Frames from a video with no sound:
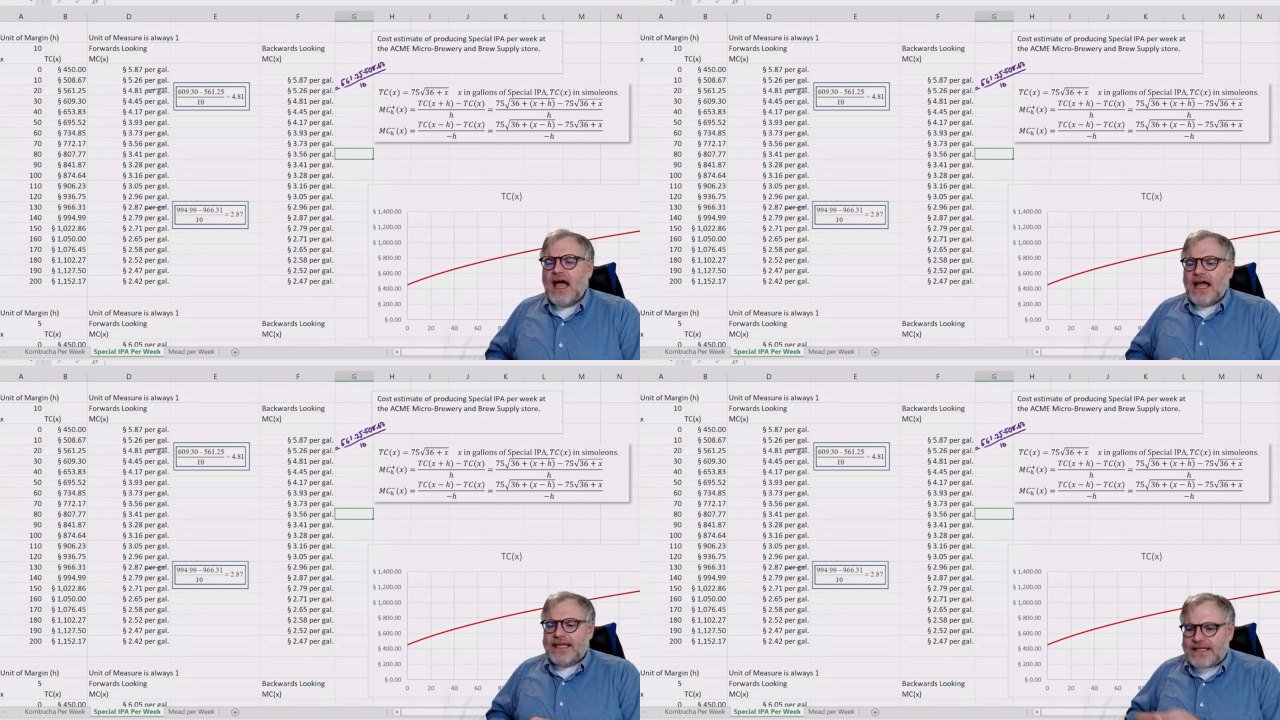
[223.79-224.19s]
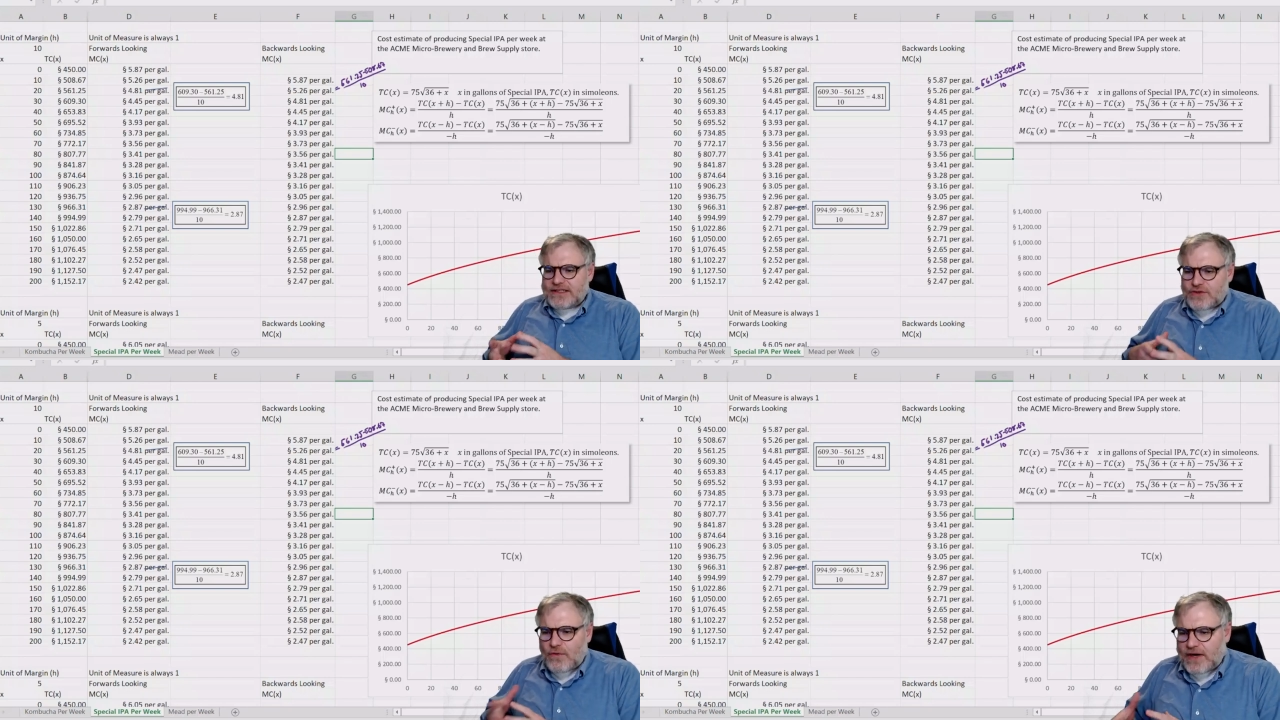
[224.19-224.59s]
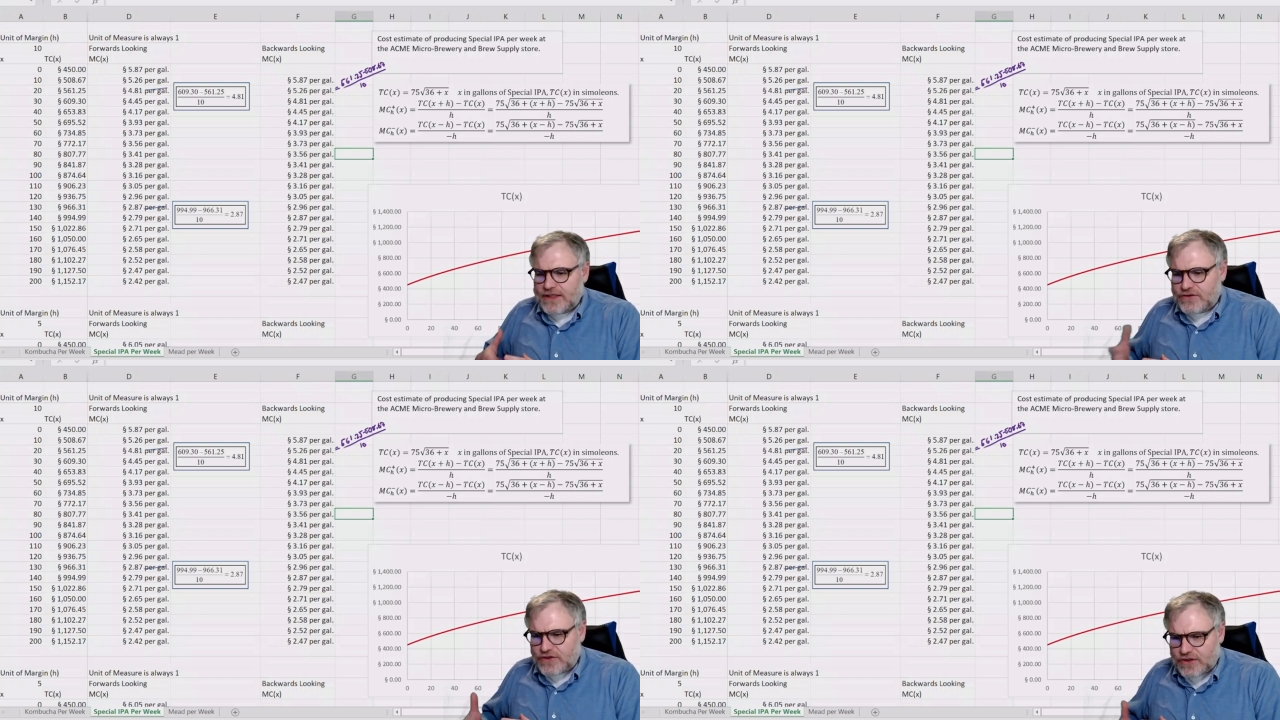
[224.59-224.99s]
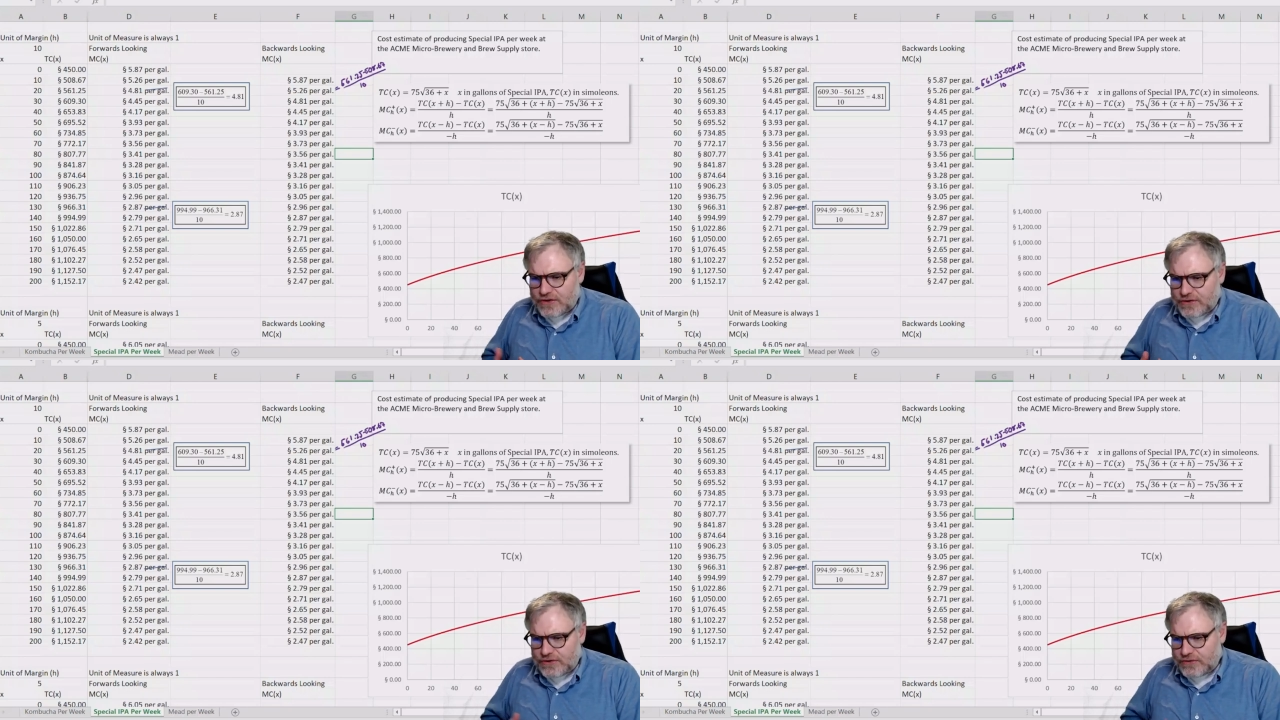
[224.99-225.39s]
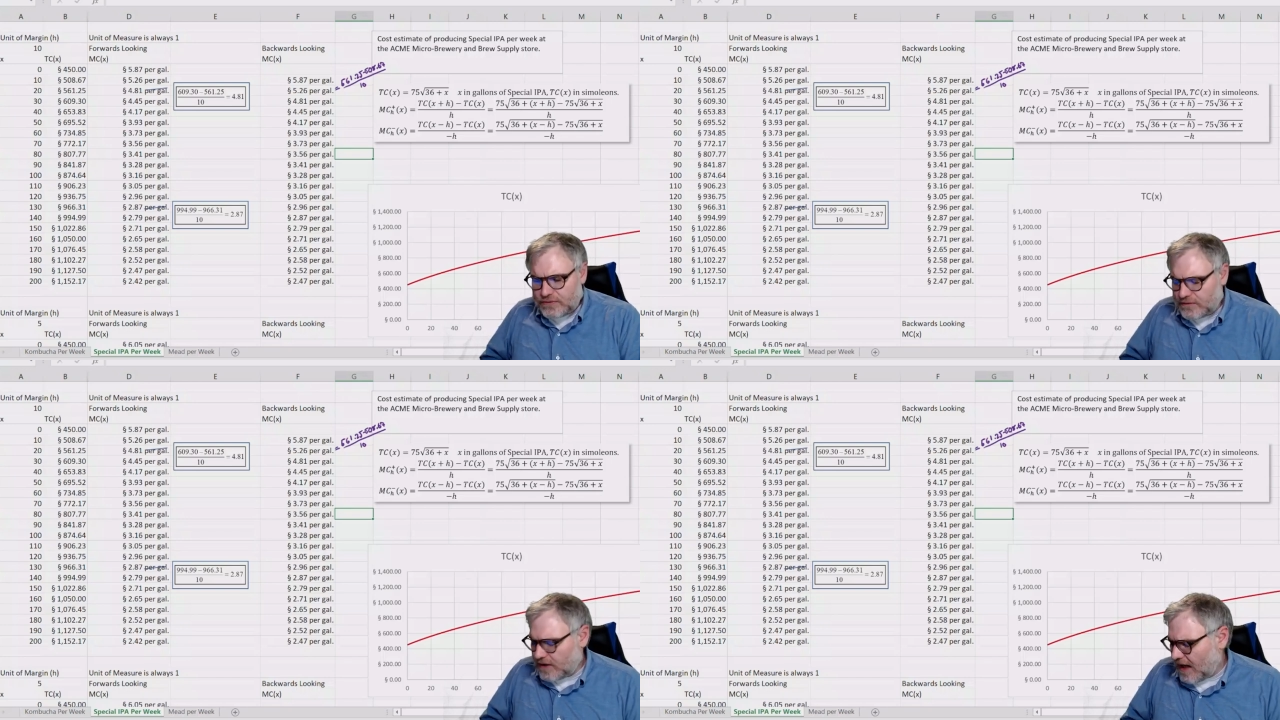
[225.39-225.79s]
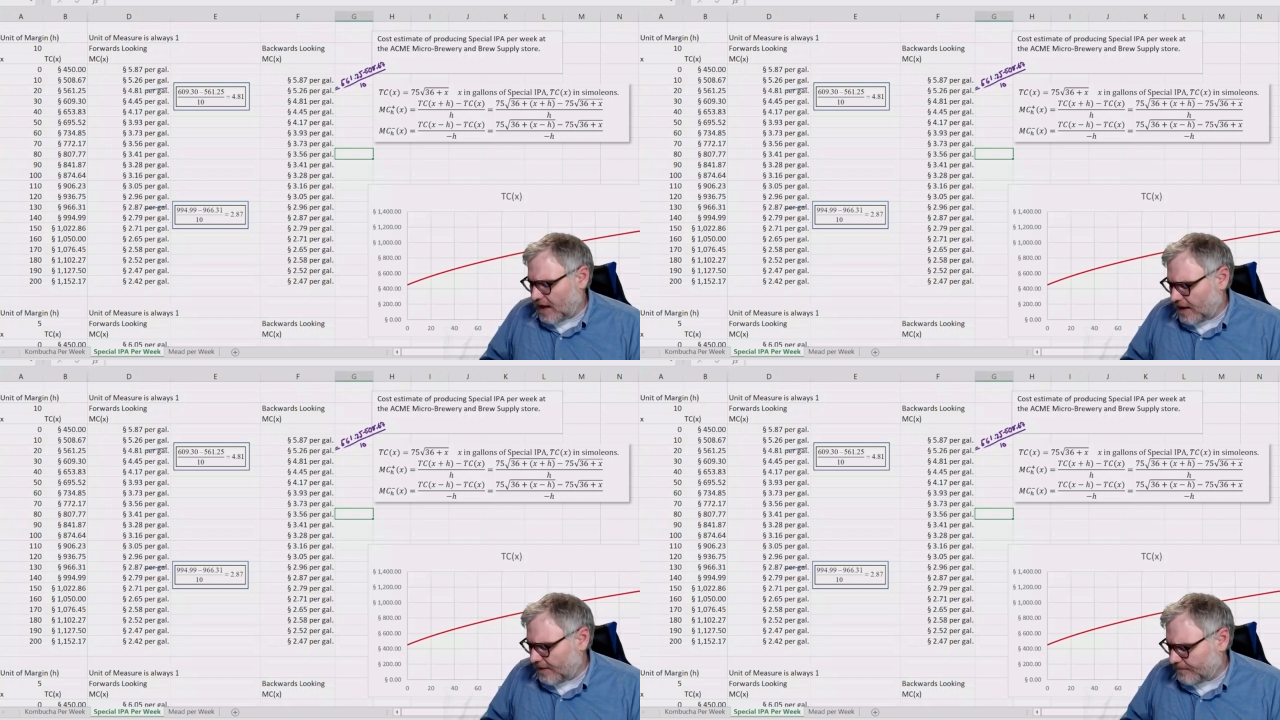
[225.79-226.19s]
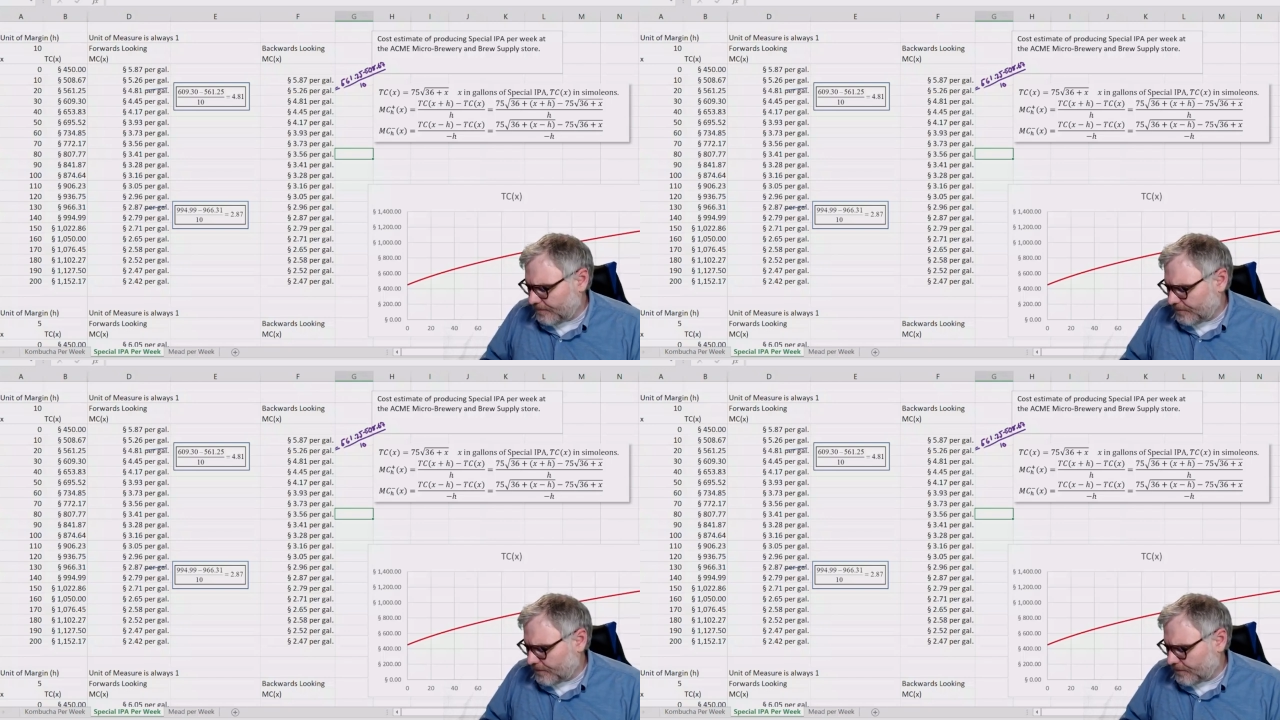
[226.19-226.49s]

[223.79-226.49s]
uh, he's going to, um,